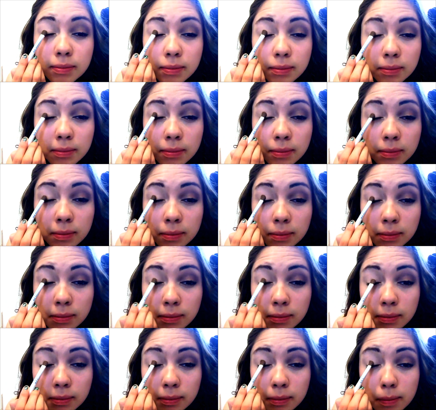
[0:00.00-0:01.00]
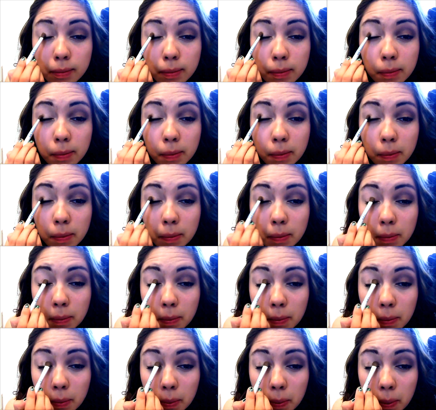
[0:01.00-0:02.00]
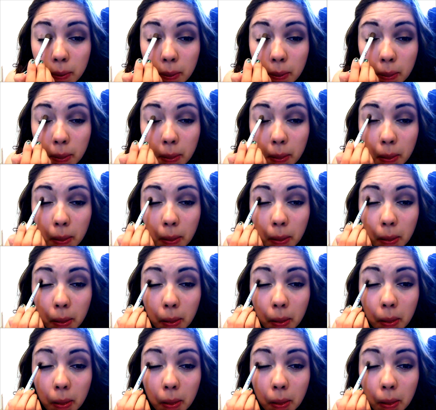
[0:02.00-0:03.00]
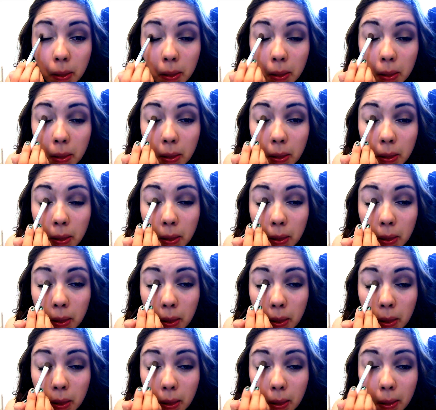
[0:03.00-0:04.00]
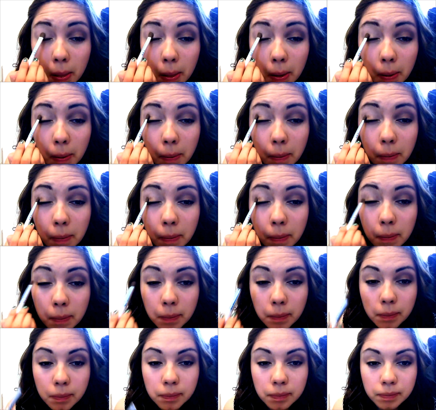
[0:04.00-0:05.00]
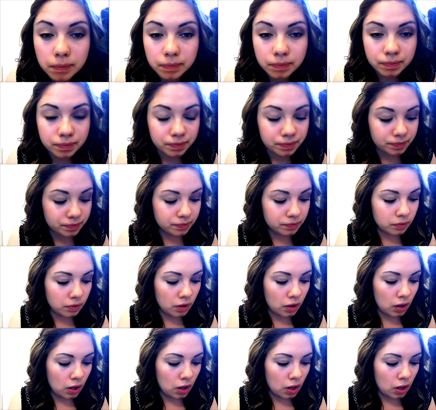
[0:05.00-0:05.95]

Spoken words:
(silence)